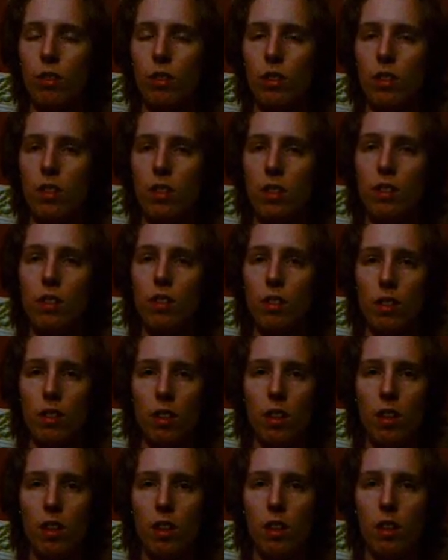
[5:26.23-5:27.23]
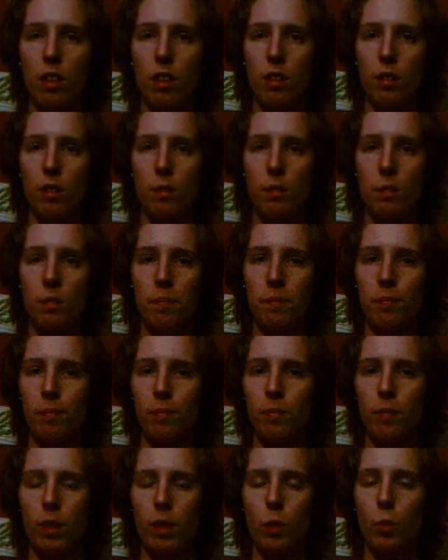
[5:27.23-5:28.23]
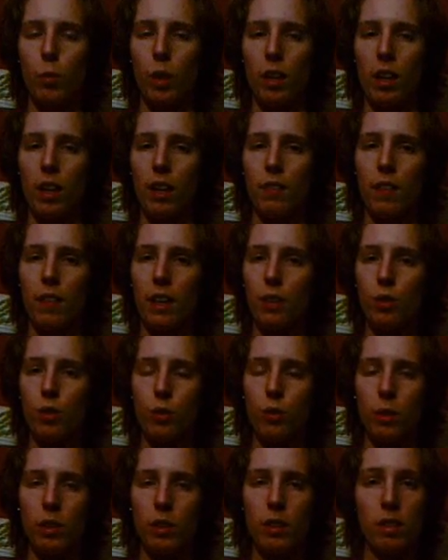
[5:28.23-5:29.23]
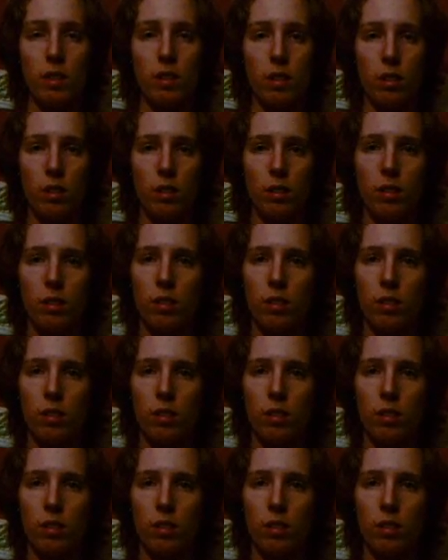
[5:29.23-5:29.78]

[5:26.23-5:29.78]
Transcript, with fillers: consider what life actually is.